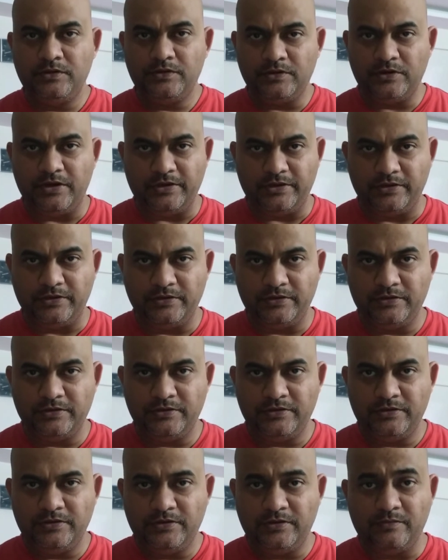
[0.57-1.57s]
Hi,
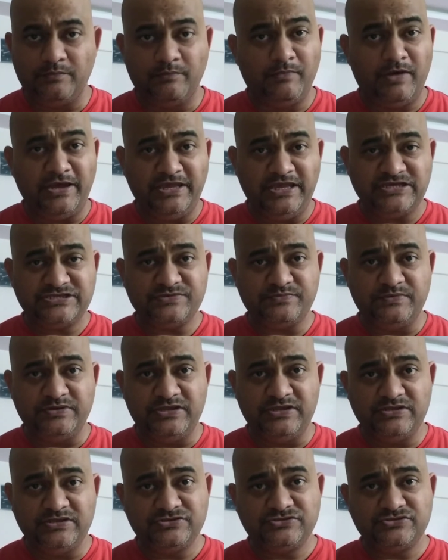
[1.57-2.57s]
my
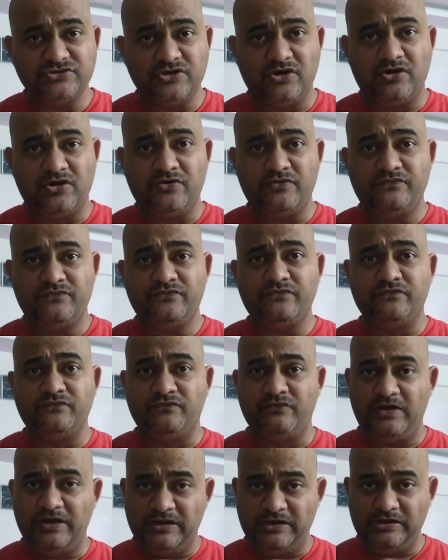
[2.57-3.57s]
experience of
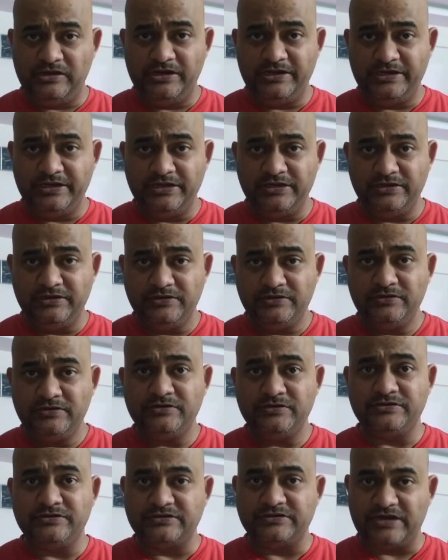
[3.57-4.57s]
violating
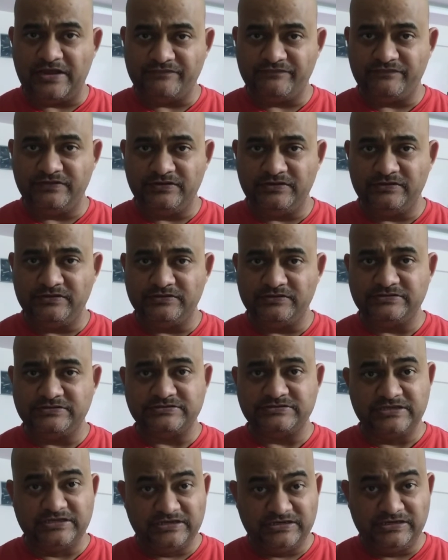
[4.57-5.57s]
traffic
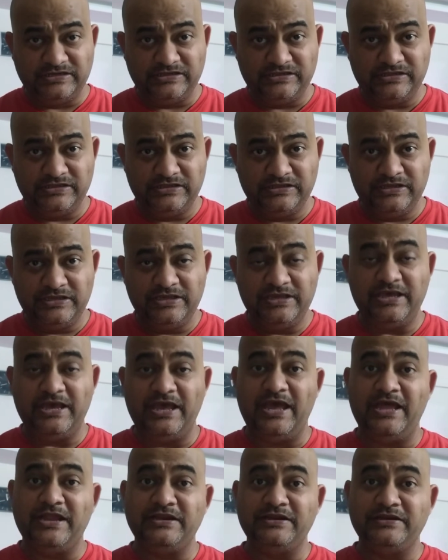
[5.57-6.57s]
signal
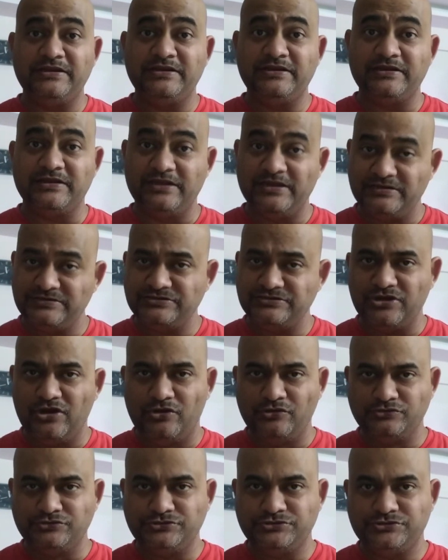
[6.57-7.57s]
and get
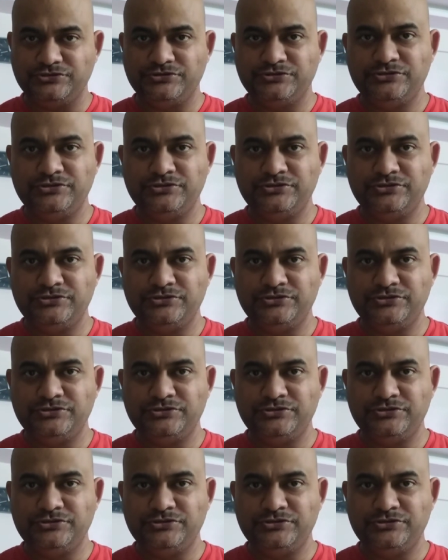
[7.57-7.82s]
caught.